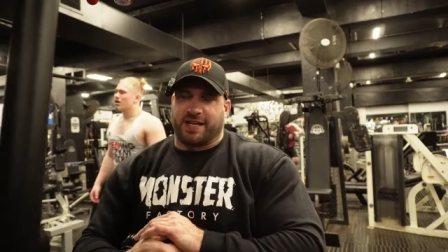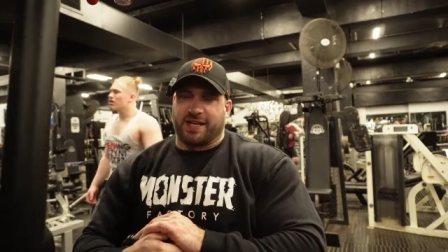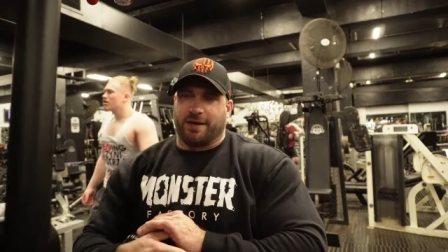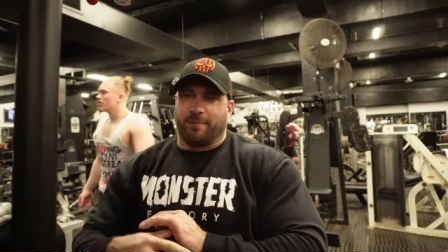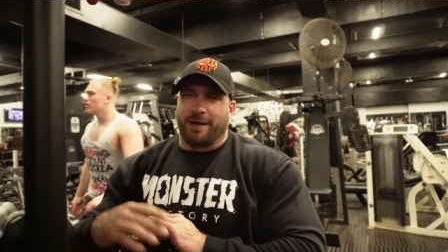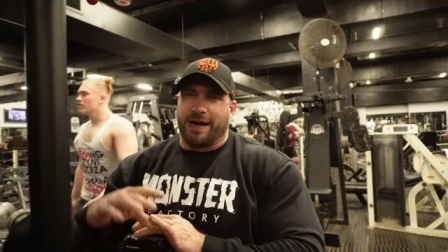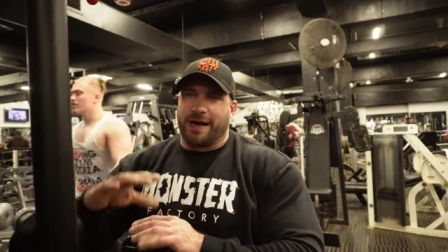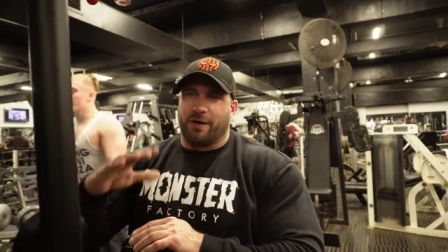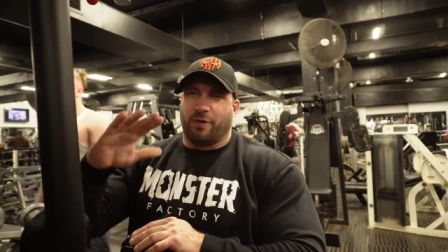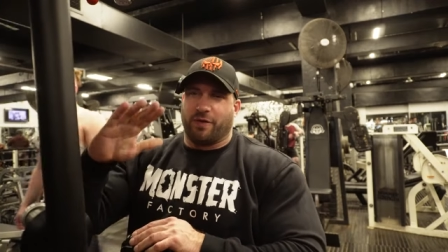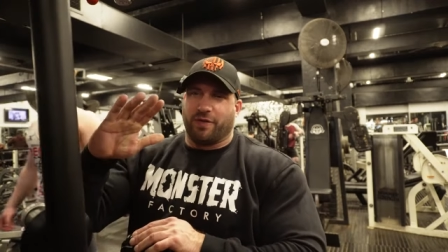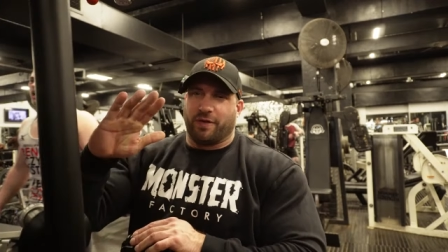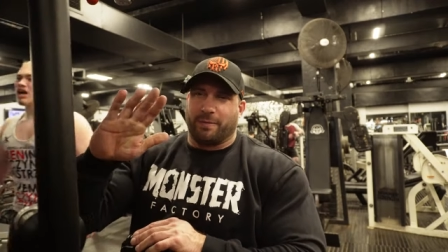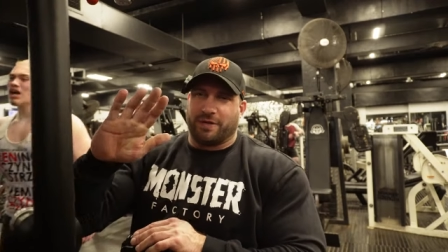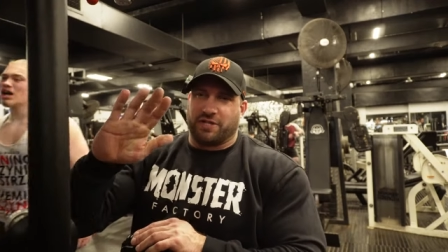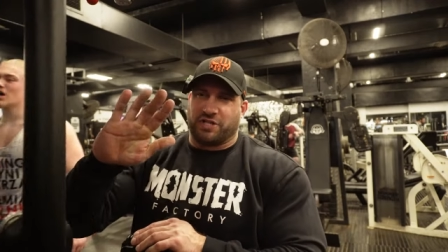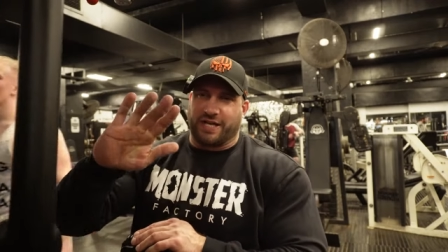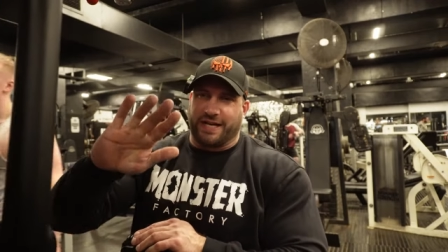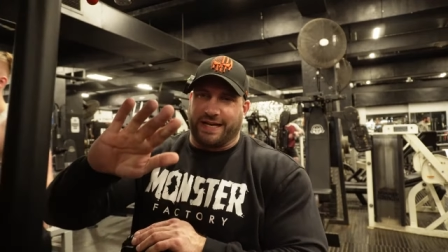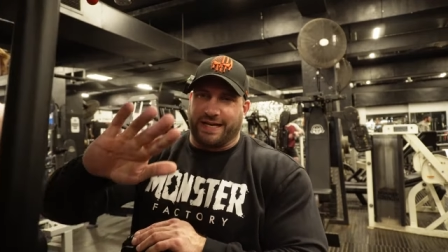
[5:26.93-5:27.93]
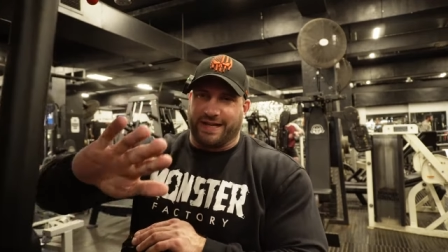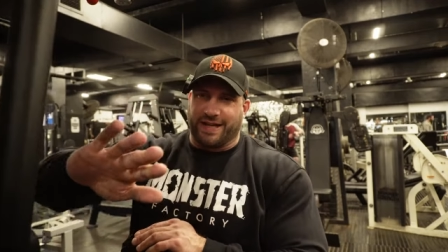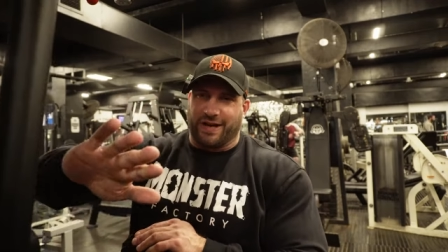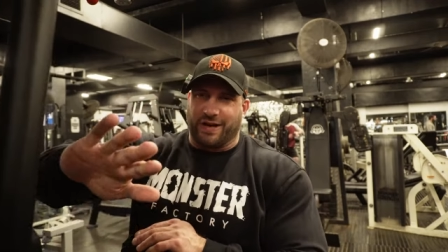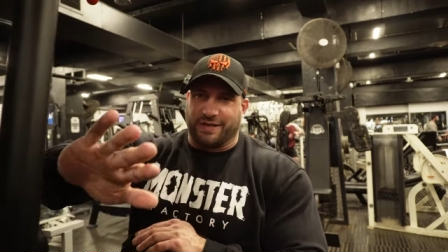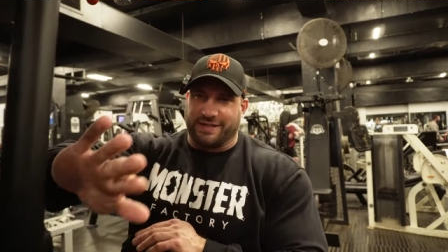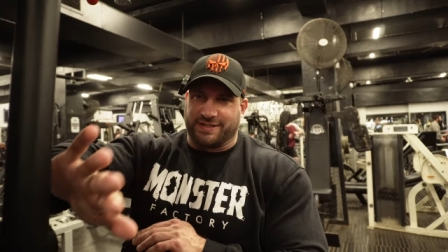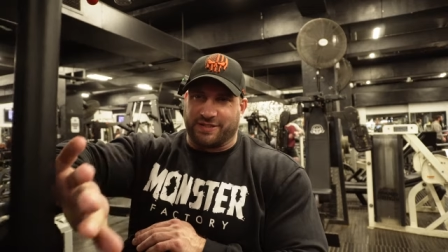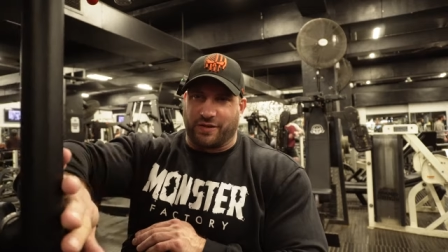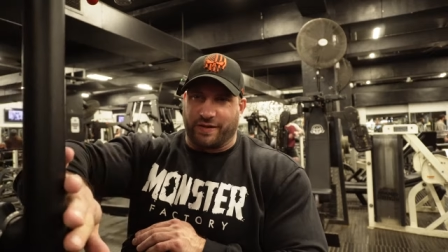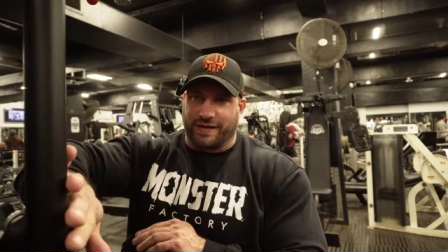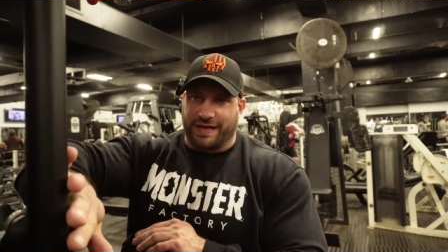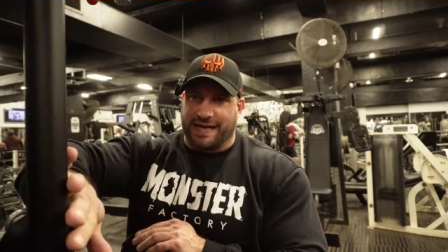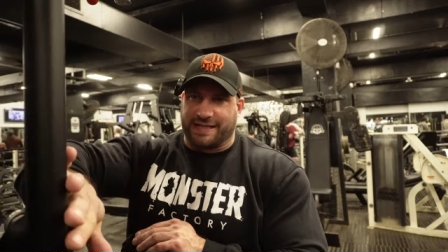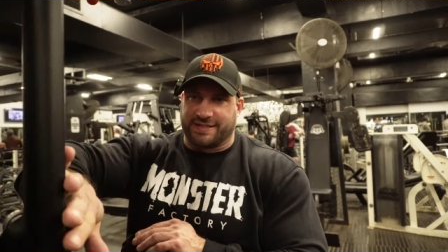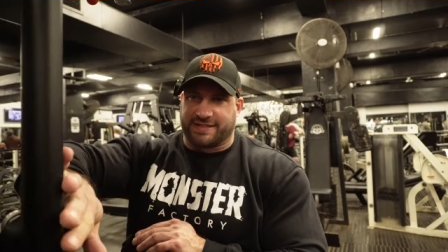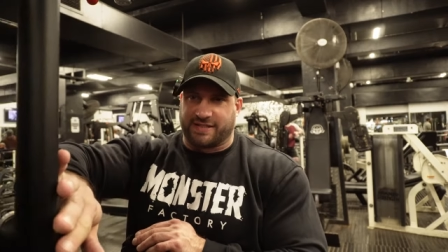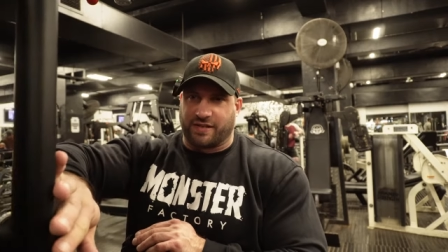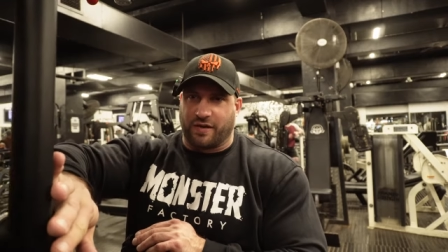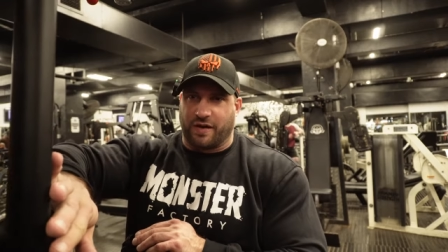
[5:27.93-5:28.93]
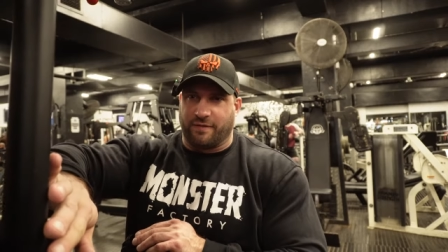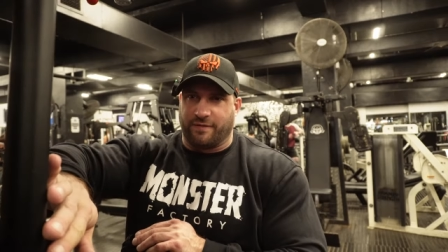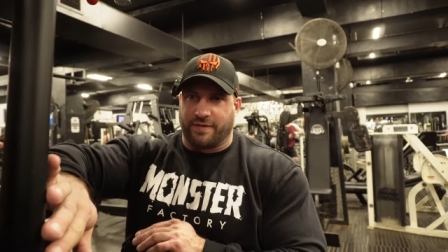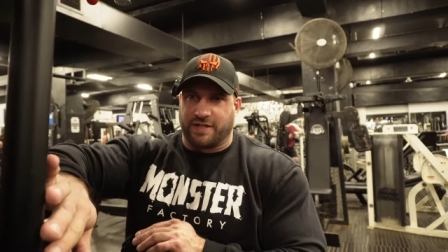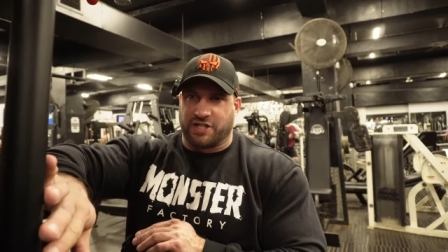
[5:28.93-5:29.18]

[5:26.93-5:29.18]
And I'm now on the machine that I was on last night,